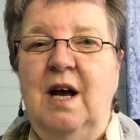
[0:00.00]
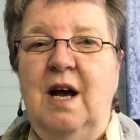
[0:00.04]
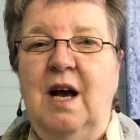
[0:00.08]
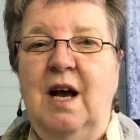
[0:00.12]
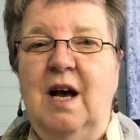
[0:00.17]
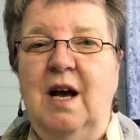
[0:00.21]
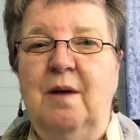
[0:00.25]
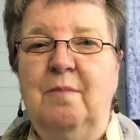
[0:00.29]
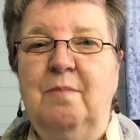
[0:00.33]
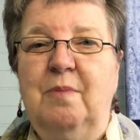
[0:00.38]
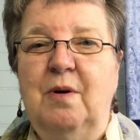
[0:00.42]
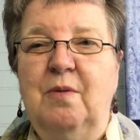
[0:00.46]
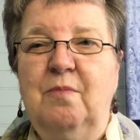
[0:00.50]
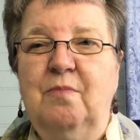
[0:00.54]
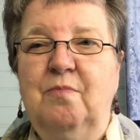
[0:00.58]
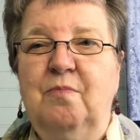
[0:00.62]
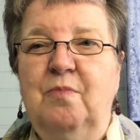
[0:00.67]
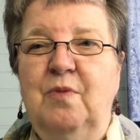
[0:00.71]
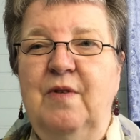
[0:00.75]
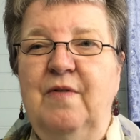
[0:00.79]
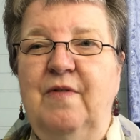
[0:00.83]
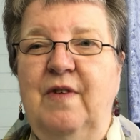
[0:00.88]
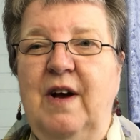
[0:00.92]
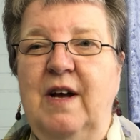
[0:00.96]
uh, but
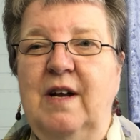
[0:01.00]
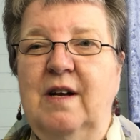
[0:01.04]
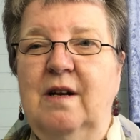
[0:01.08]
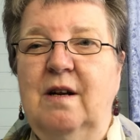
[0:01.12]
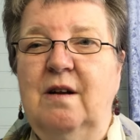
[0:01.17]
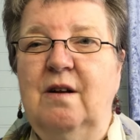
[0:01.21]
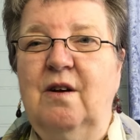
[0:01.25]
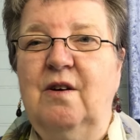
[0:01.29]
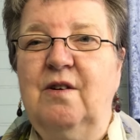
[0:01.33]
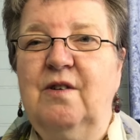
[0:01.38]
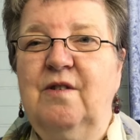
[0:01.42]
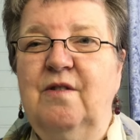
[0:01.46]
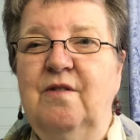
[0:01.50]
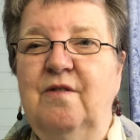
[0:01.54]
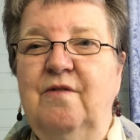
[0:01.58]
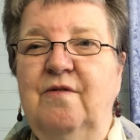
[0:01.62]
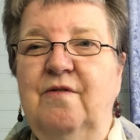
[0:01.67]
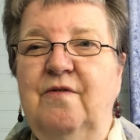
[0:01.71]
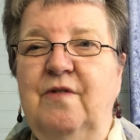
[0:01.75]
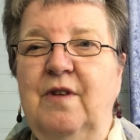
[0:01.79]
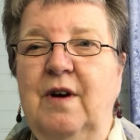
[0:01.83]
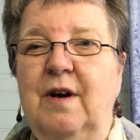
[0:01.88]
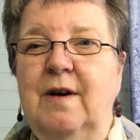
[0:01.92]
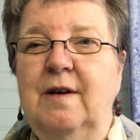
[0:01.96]
we've had a lot
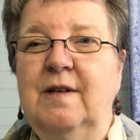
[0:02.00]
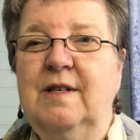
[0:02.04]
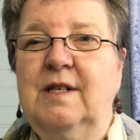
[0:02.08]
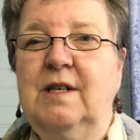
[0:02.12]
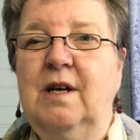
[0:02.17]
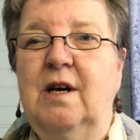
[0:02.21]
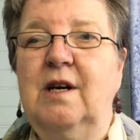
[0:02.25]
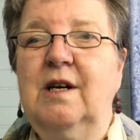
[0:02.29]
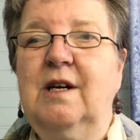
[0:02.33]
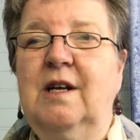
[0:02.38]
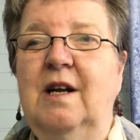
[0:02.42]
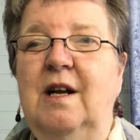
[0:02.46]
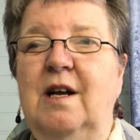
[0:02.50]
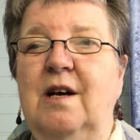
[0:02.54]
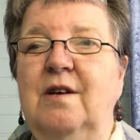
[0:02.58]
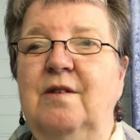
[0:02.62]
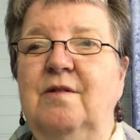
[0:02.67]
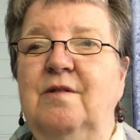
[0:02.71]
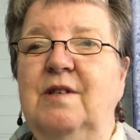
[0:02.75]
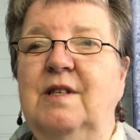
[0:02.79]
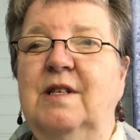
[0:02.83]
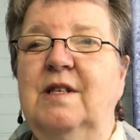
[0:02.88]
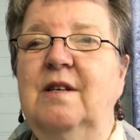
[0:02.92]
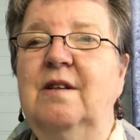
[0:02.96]
of uh,
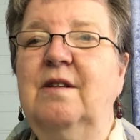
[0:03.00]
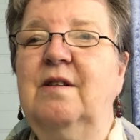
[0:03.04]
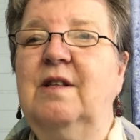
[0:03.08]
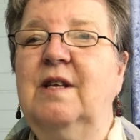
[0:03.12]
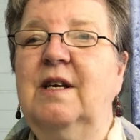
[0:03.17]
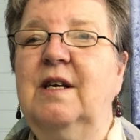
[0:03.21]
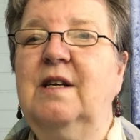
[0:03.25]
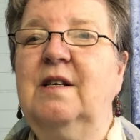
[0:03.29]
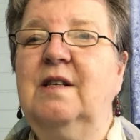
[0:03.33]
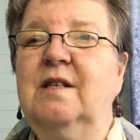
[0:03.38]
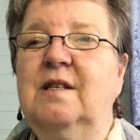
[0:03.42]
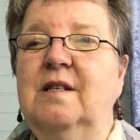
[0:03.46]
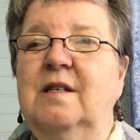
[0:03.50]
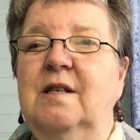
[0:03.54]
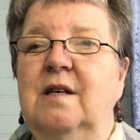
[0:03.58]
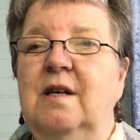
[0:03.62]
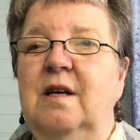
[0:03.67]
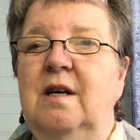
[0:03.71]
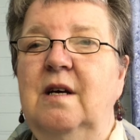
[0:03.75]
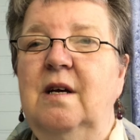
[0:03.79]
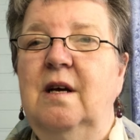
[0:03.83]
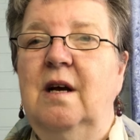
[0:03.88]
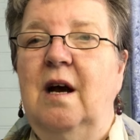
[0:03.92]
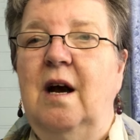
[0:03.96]
cyclones and things
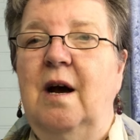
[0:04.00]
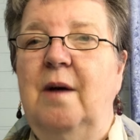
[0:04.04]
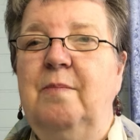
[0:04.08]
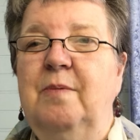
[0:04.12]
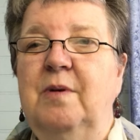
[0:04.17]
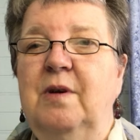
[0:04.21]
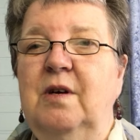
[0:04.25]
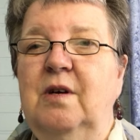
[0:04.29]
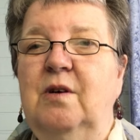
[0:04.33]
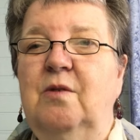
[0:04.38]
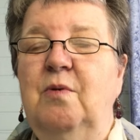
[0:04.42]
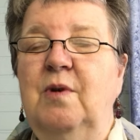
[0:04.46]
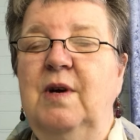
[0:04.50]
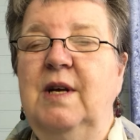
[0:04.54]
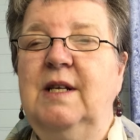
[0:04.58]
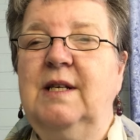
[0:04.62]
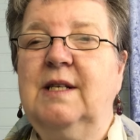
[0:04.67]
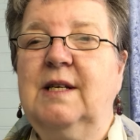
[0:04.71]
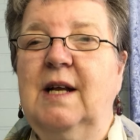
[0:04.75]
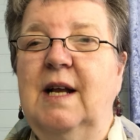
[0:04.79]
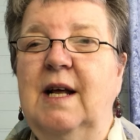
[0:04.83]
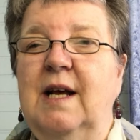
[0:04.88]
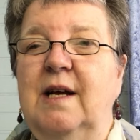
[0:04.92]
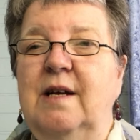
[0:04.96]
up in
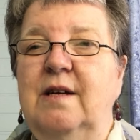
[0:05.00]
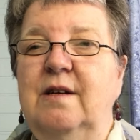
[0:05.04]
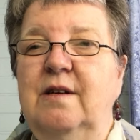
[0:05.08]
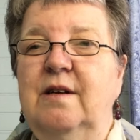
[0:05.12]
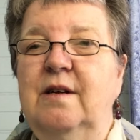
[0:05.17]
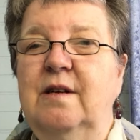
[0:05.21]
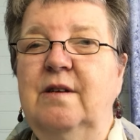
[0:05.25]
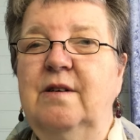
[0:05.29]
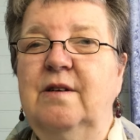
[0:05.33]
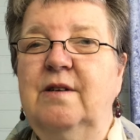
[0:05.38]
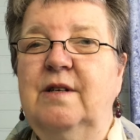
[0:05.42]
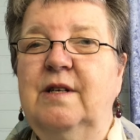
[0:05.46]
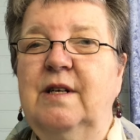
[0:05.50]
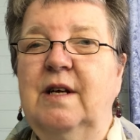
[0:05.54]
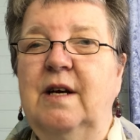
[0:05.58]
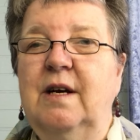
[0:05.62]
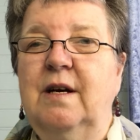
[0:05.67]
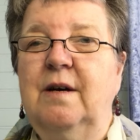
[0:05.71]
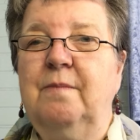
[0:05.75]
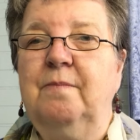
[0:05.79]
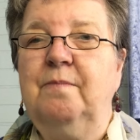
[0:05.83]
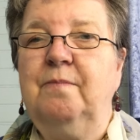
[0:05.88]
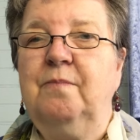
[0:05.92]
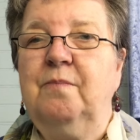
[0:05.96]
Queensland and
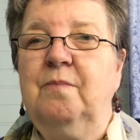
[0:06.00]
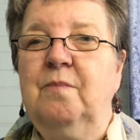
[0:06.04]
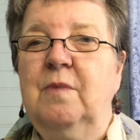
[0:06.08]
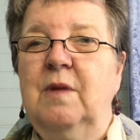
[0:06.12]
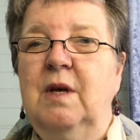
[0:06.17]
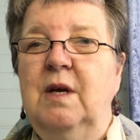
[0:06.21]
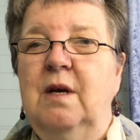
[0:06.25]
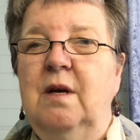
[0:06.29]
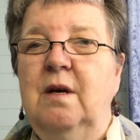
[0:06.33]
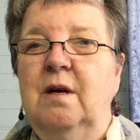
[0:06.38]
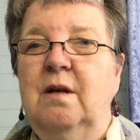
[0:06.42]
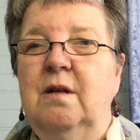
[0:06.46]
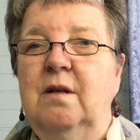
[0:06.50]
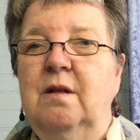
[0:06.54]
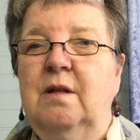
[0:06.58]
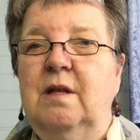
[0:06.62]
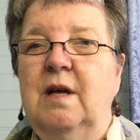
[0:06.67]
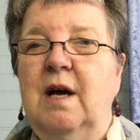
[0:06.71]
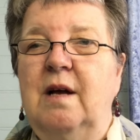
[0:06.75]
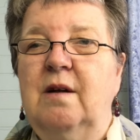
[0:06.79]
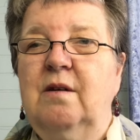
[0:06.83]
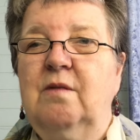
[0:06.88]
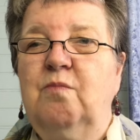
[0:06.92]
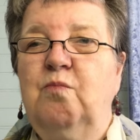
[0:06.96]
um,
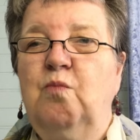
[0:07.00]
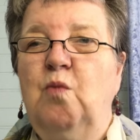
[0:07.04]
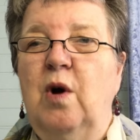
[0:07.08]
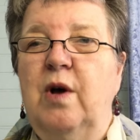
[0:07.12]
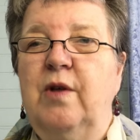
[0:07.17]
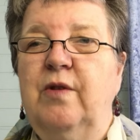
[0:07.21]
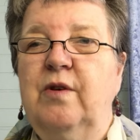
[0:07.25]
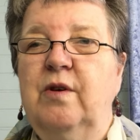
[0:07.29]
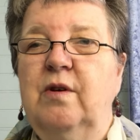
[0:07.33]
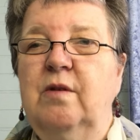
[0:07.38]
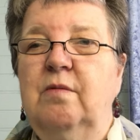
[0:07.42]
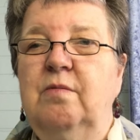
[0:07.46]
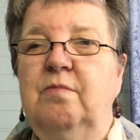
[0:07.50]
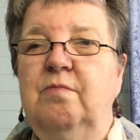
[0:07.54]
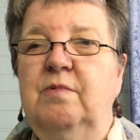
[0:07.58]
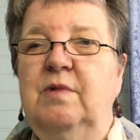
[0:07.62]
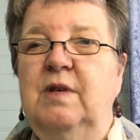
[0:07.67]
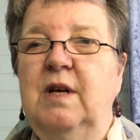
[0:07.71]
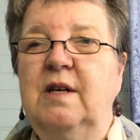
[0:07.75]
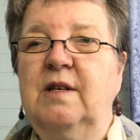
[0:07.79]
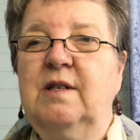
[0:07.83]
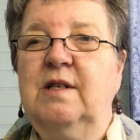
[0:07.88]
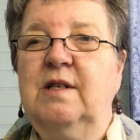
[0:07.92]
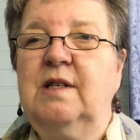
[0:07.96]
that weather
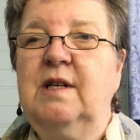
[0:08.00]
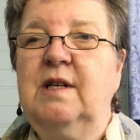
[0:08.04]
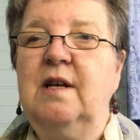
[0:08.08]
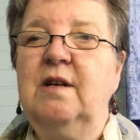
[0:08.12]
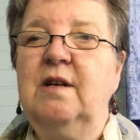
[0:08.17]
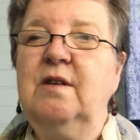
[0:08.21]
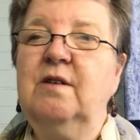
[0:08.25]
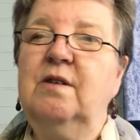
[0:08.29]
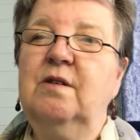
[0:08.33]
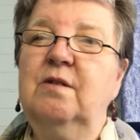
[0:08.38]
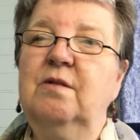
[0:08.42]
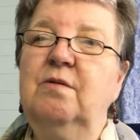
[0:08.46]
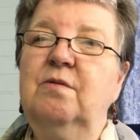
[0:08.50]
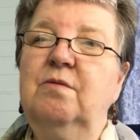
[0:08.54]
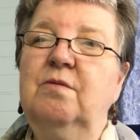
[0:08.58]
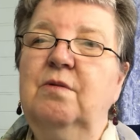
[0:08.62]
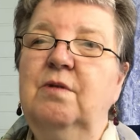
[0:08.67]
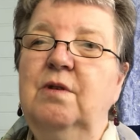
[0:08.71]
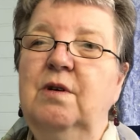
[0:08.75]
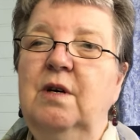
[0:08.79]
does tend to